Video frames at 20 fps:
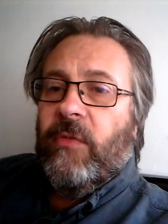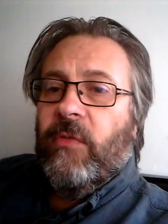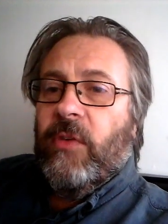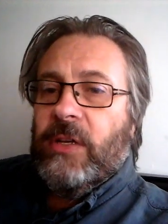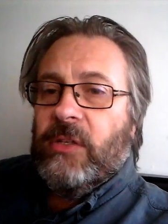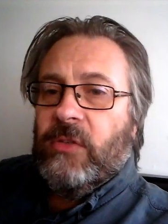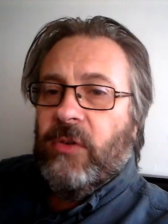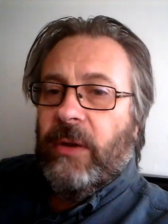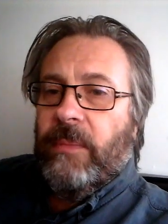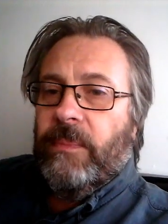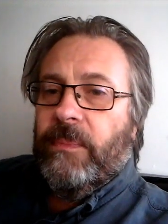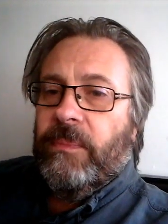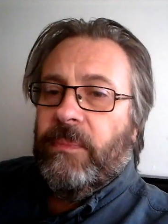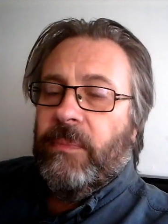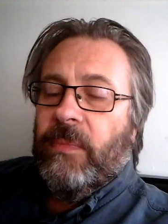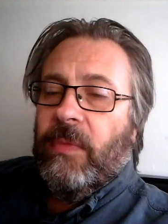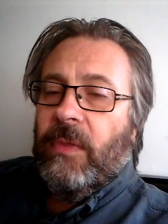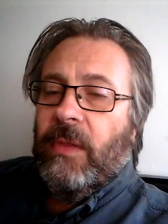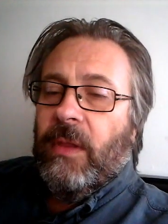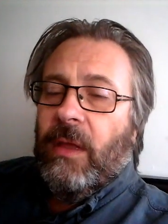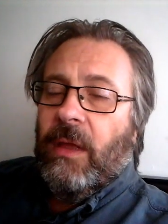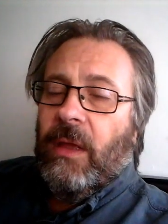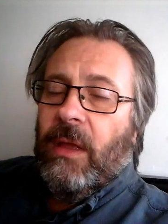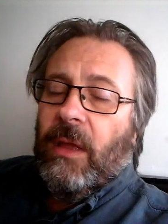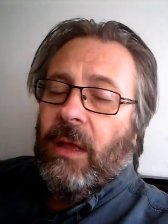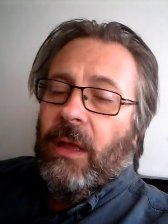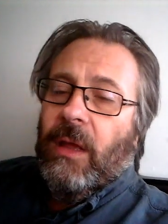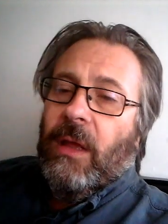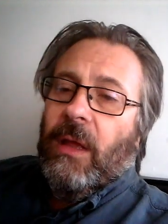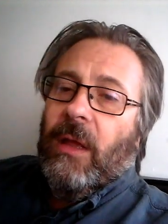frustrating.
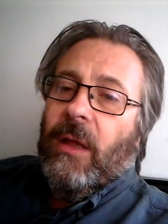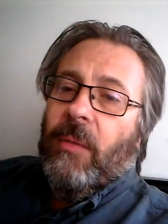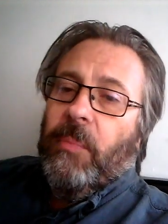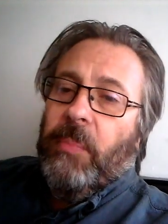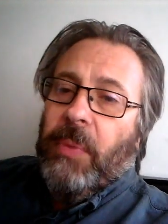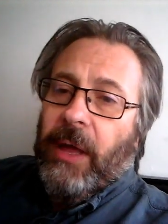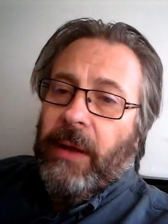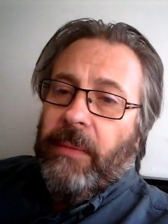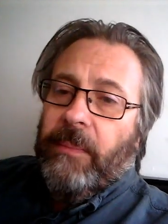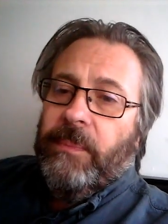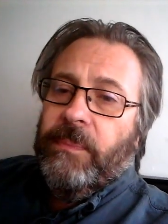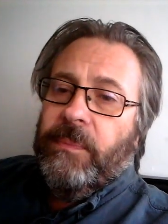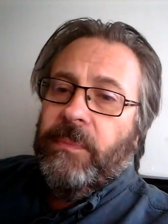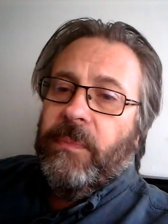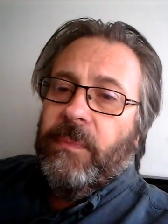But